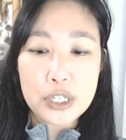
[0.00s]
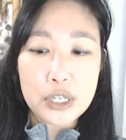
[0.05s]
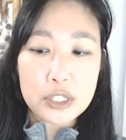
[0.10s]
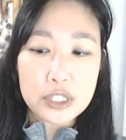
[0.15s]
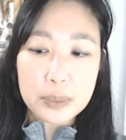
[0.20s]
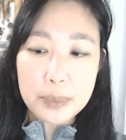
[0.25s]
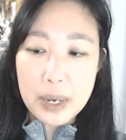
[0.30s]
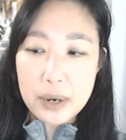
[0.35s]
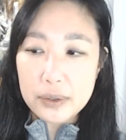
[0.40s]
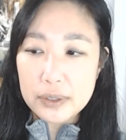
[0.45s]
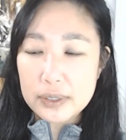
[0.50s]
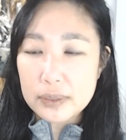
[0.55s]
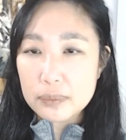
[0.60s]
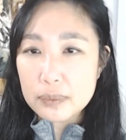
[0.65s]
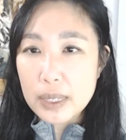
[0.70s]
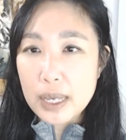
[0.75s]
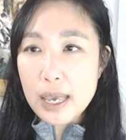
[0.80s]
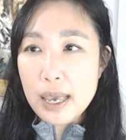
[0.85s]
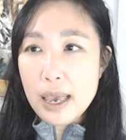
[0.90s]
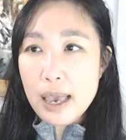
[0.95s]
It's about
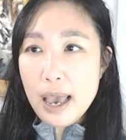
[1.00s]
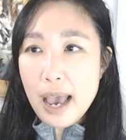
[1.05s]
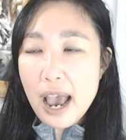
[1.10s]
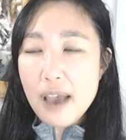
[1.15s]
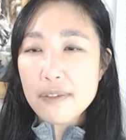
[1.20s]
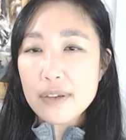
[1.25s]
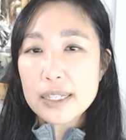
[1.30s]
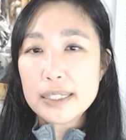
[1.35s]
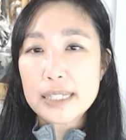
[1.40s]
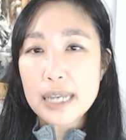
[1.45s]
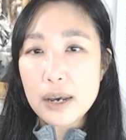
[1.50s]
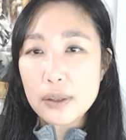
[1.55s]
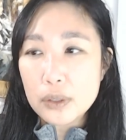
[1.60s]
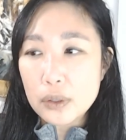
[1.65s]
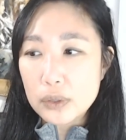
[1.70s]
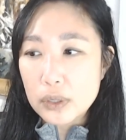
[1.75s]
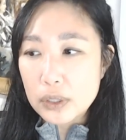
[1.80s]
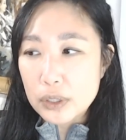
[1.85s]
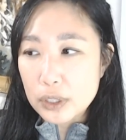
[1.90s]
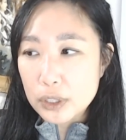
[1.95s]
having
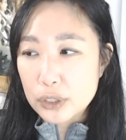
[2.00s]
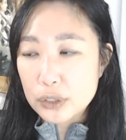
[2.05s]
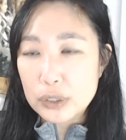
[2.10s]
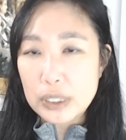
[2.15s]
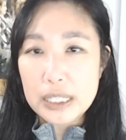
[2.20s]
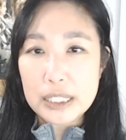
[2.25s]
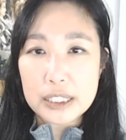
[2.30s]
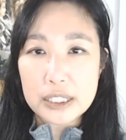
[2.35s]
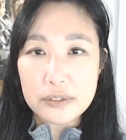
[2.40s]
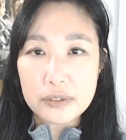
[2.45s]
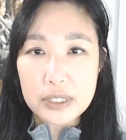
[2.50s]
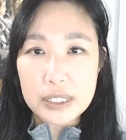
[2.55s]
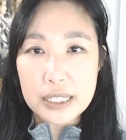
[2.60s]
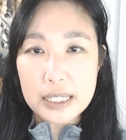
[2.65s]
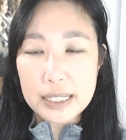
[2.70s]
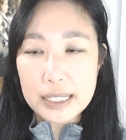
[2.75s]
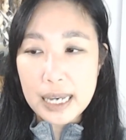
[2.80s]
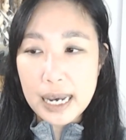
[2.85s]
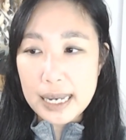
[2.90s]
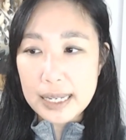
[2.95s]
downloaded the creativity
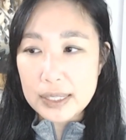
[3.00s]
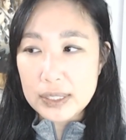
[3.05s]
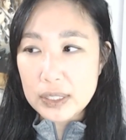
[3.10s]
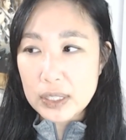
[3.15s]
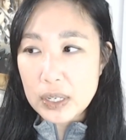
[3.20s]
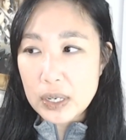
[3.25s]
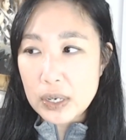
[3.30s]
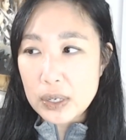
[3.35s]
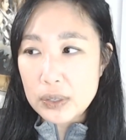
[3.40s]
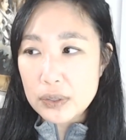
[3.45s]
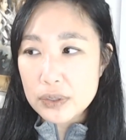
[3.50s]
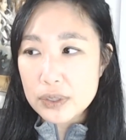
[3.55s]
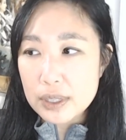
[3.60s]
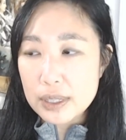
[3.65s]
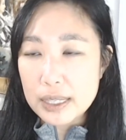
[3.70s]
and the ideas,